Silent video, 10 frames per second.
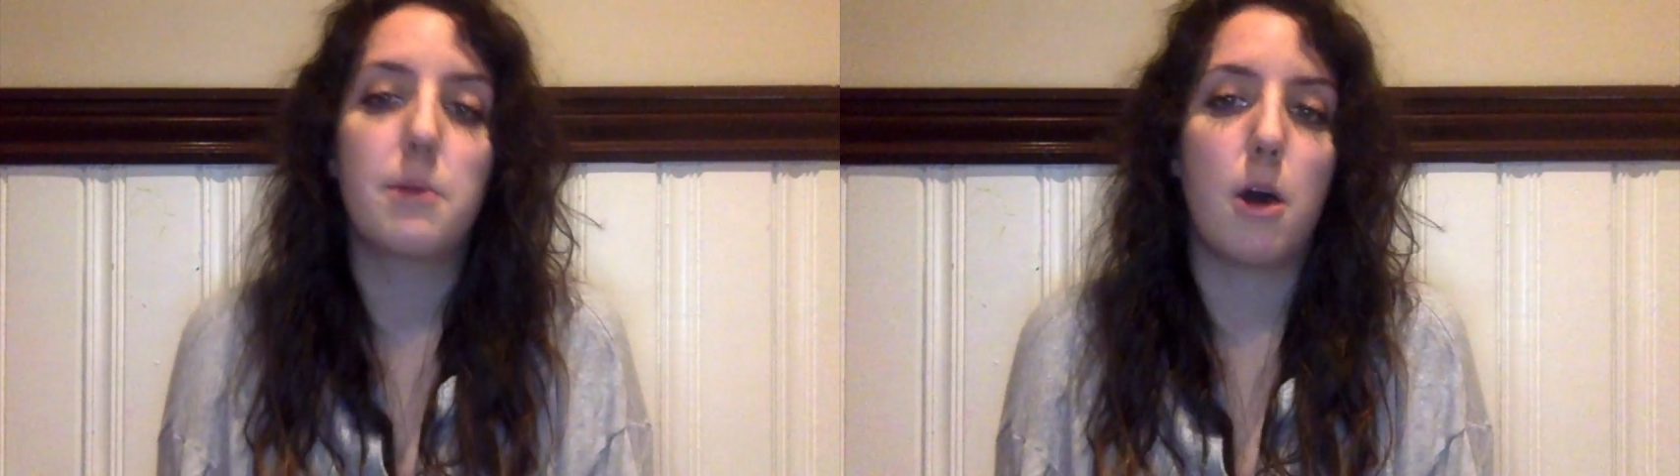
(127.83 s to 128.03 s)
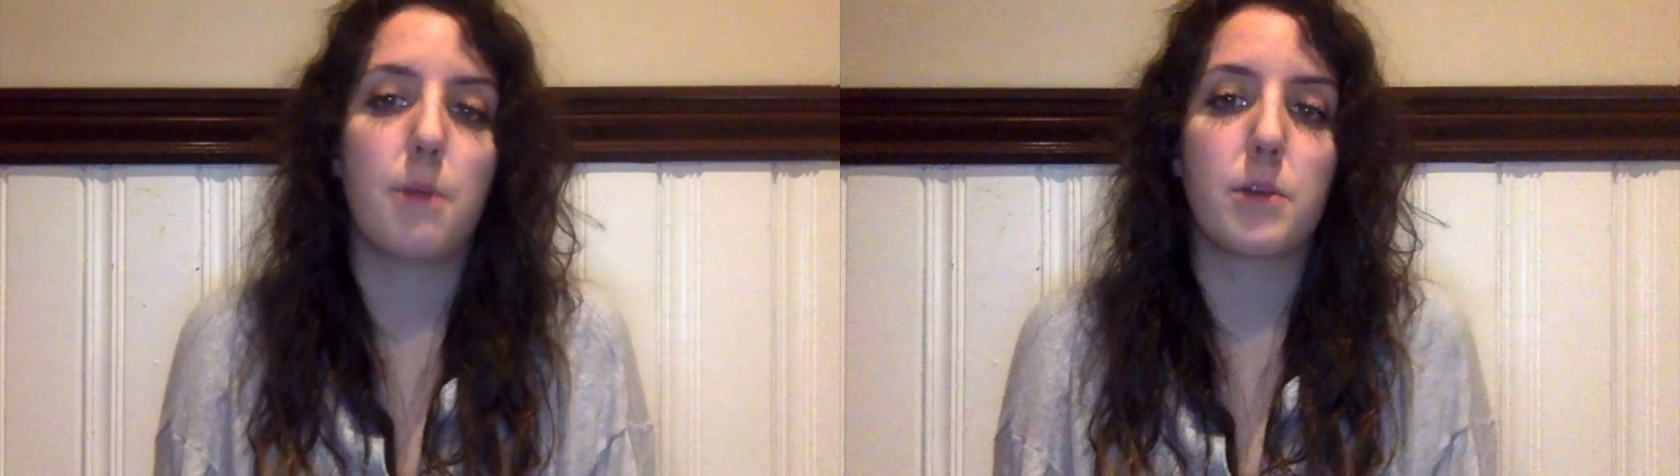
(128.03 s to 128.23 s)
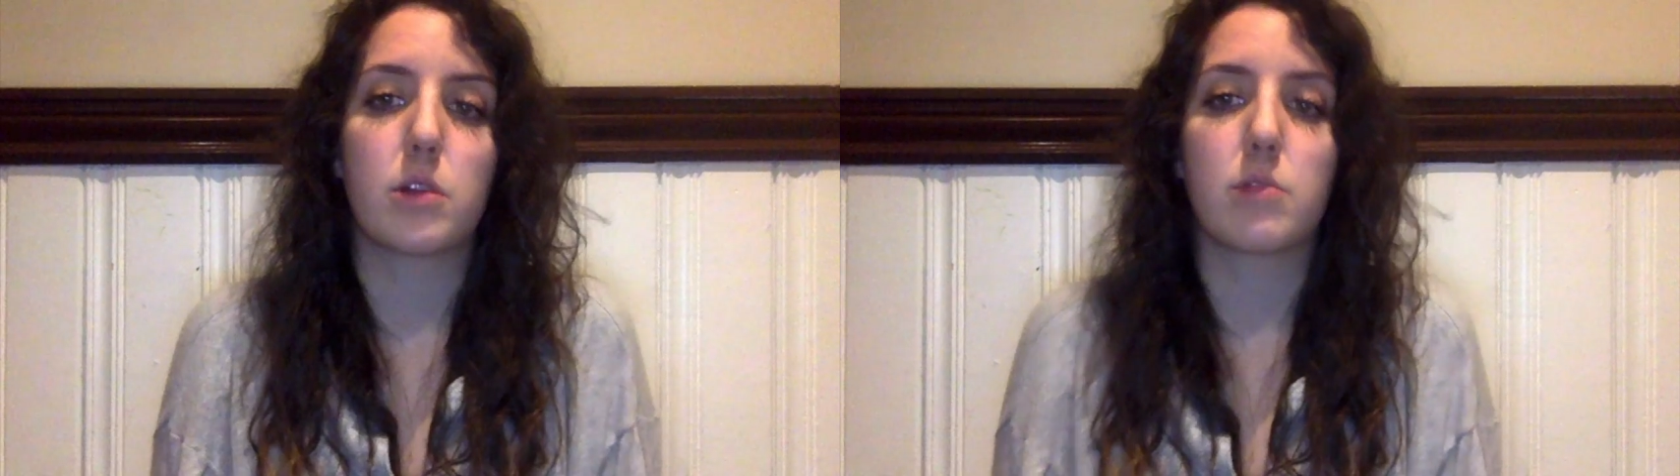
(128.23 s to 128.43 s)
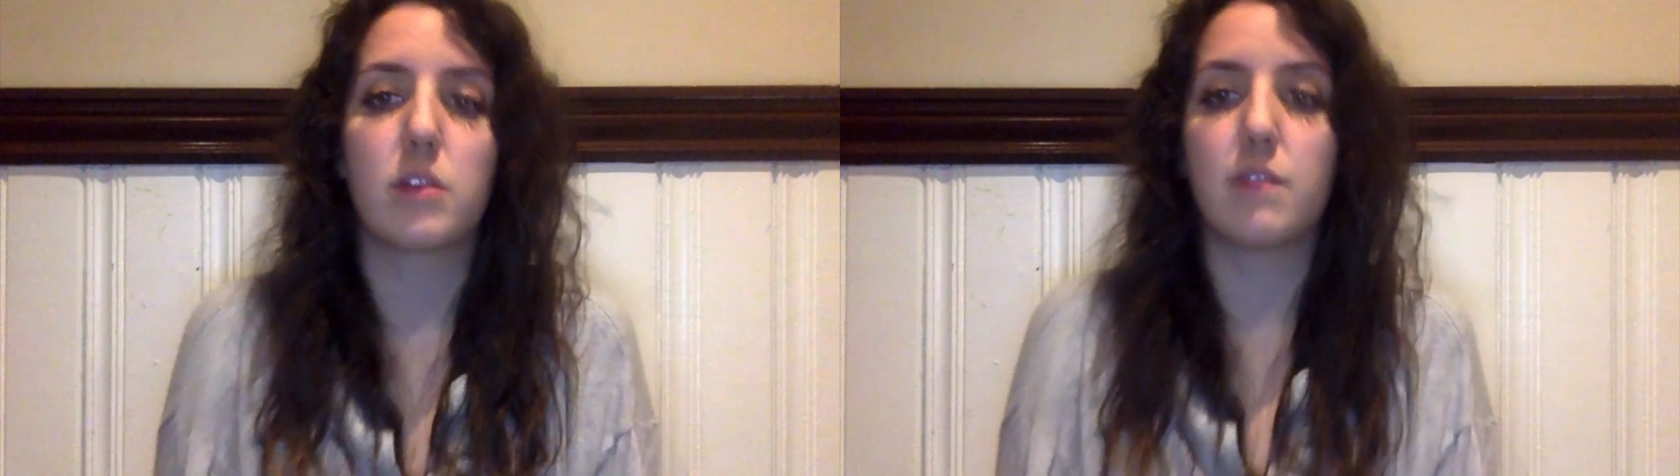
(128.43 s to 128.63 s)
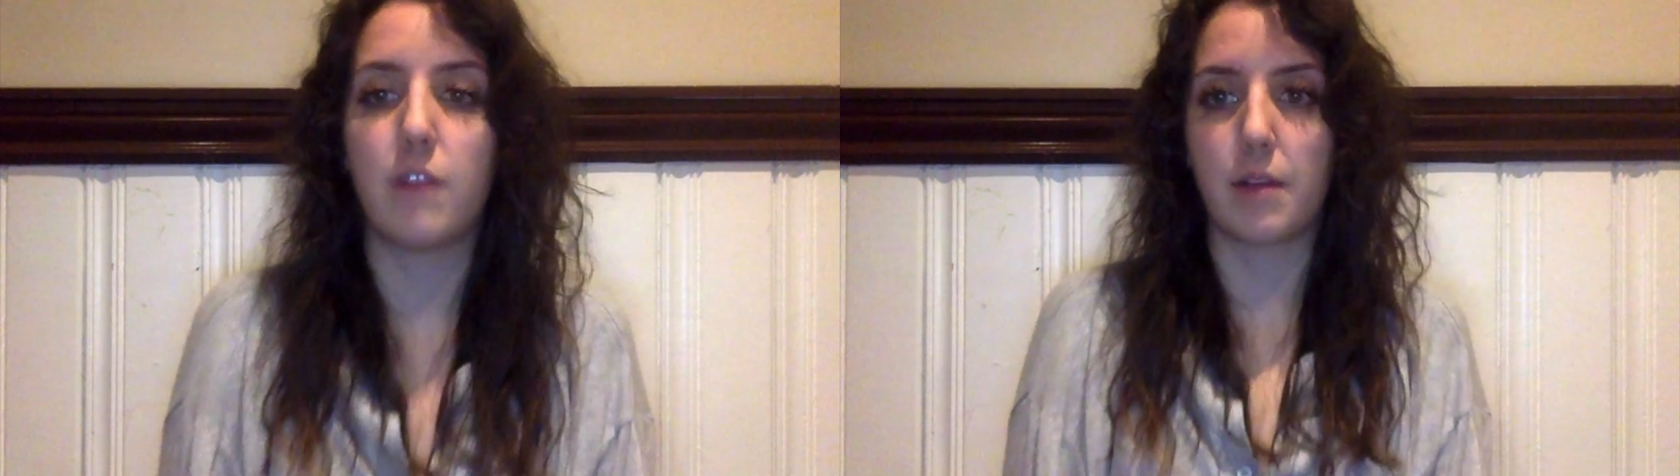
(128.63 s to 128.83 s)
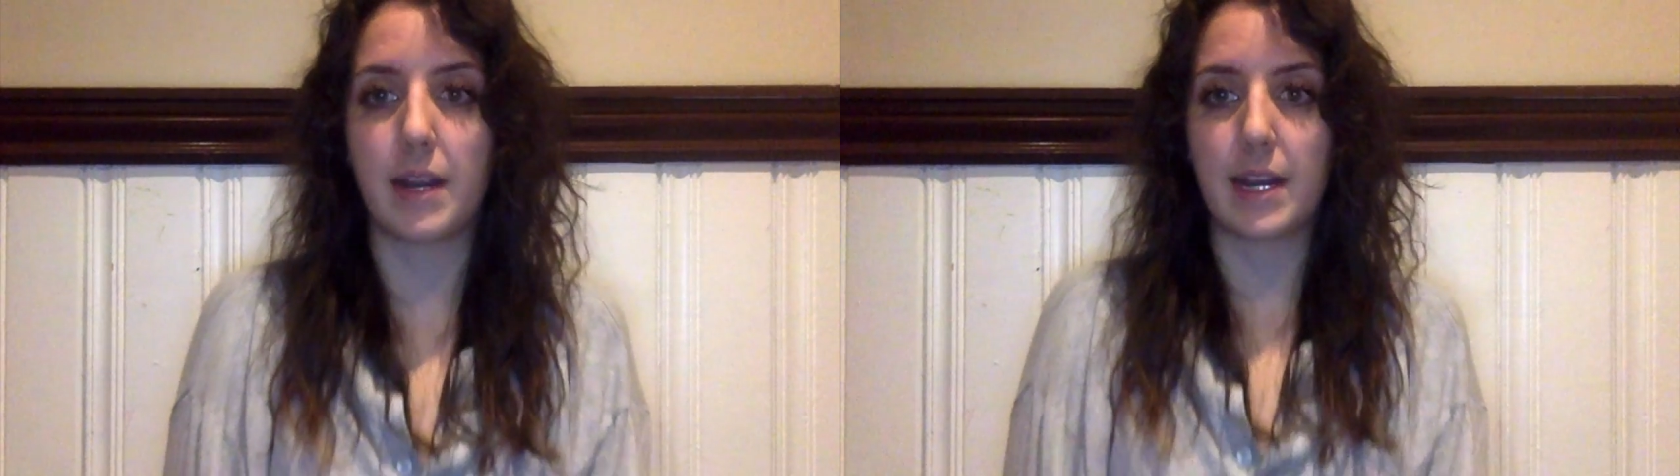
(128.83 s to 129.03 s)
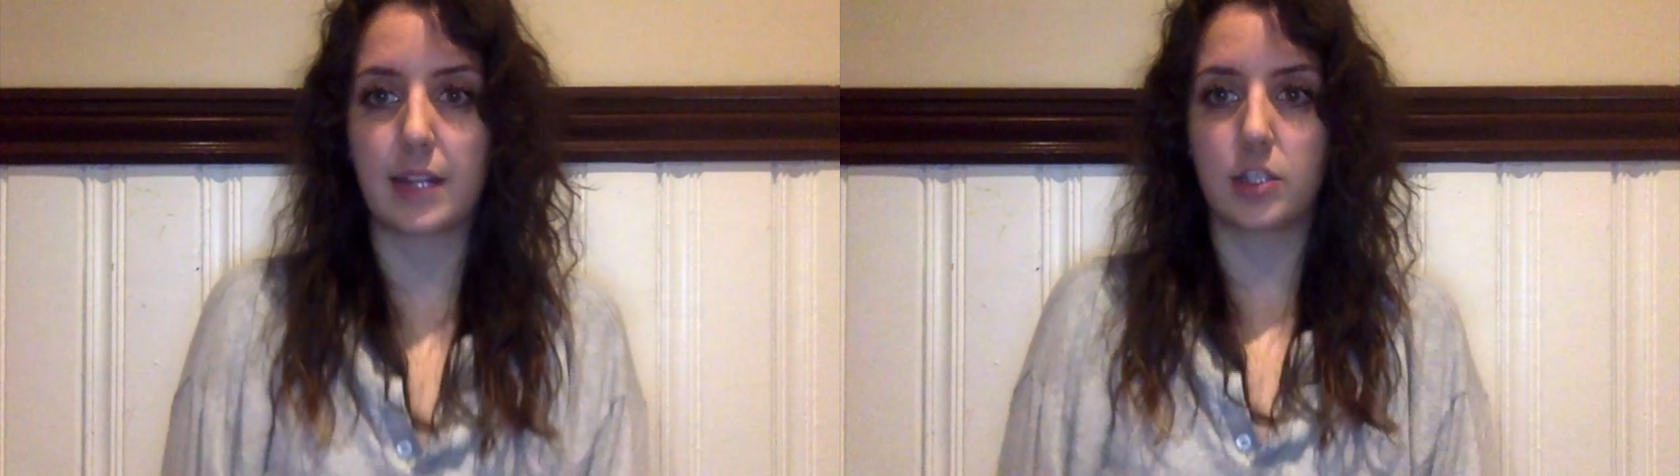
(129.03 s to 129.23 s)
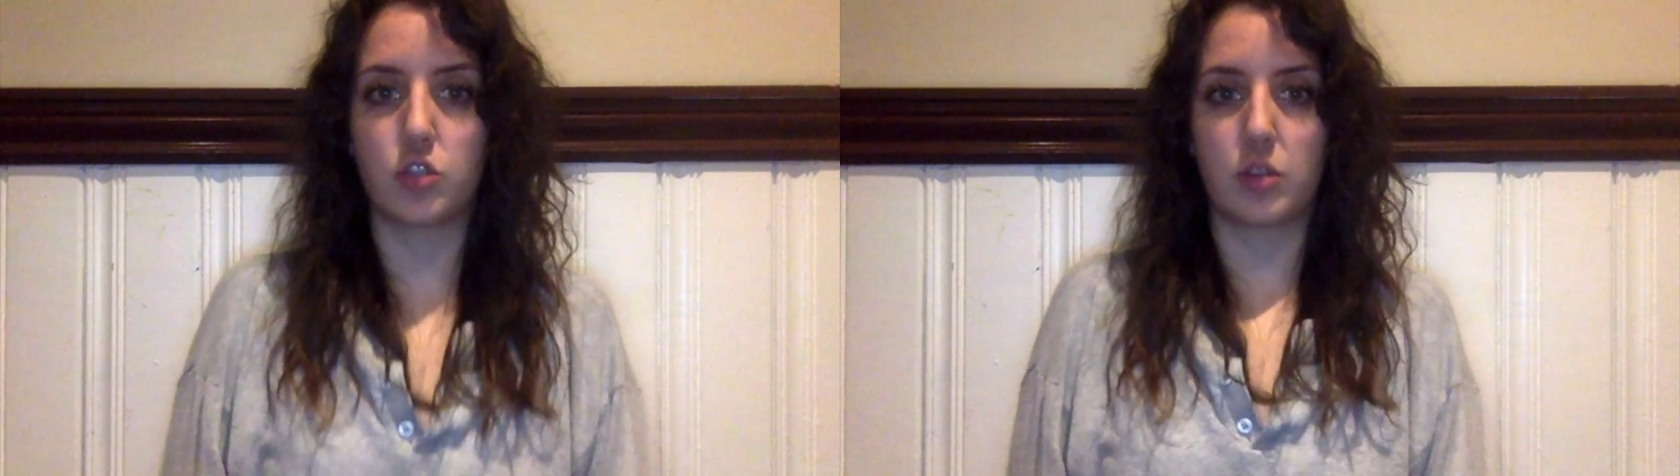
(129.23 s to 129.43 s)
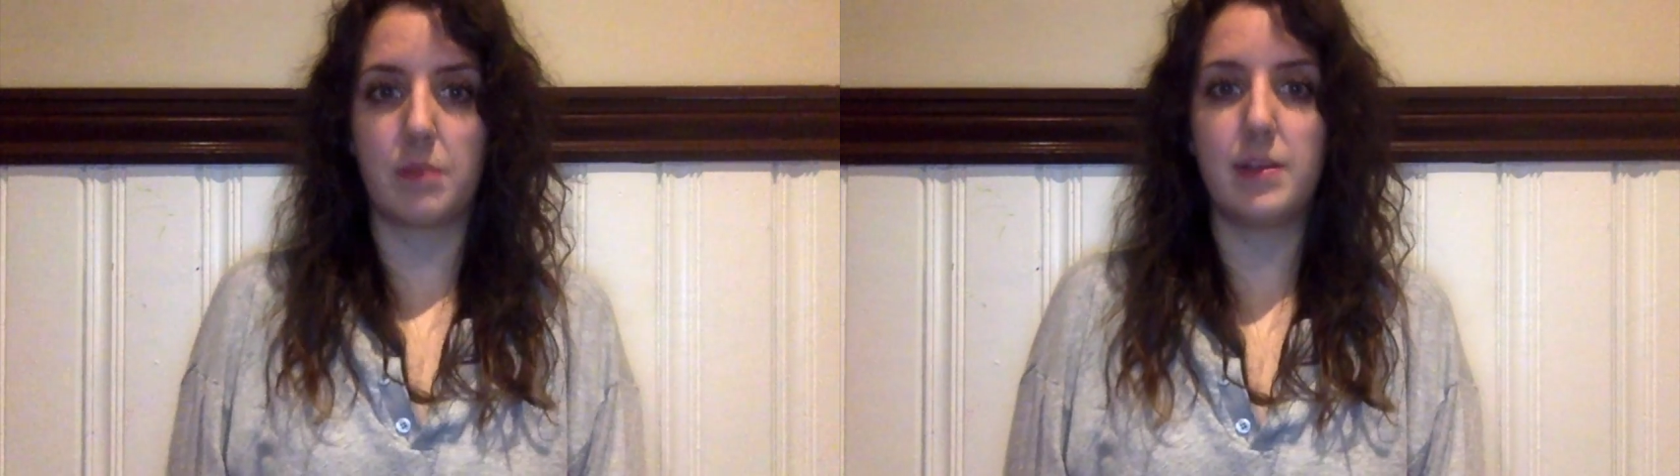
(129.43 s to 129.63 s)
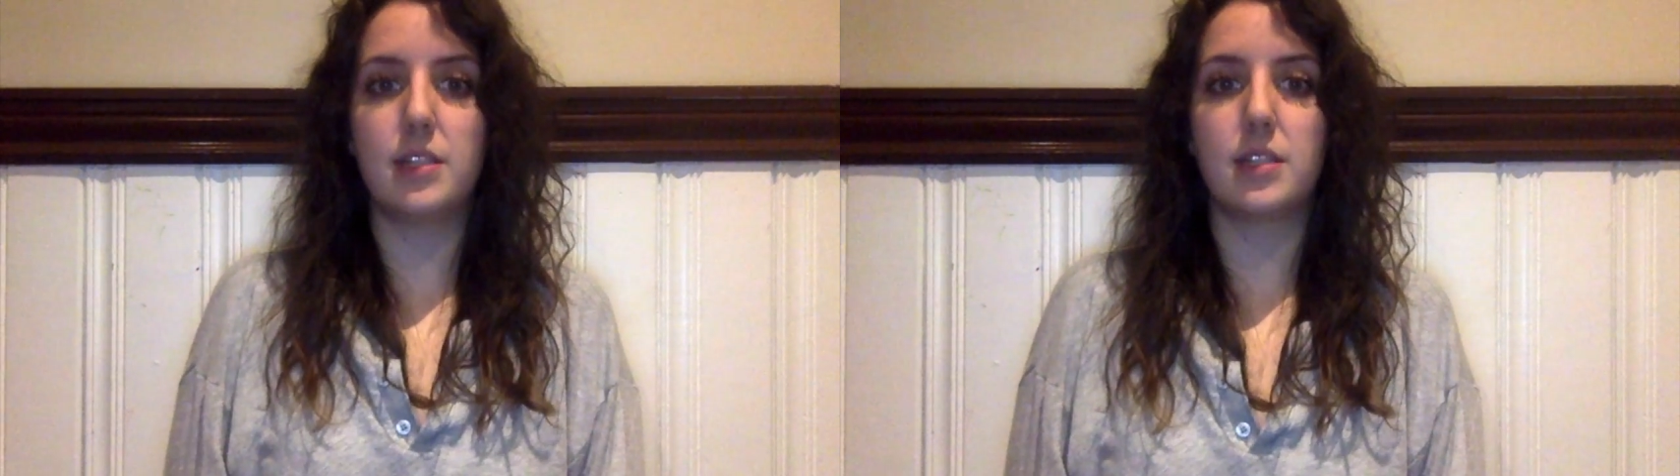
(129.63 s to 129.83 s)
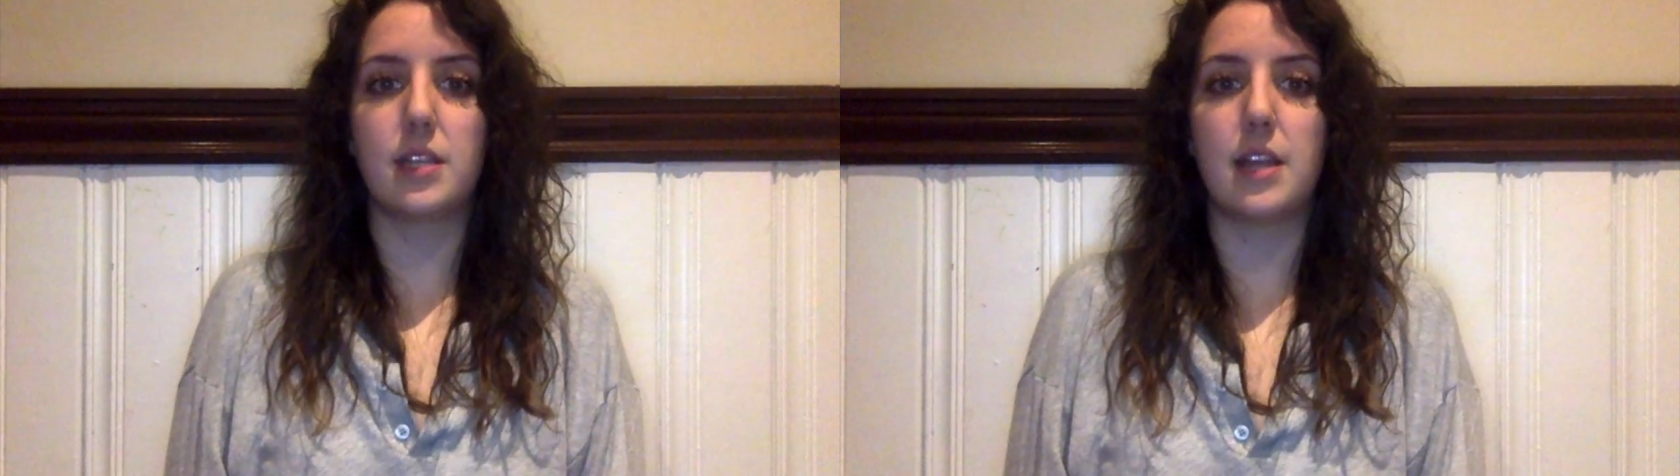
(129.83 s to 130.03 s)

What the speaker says: popular with far-right extremists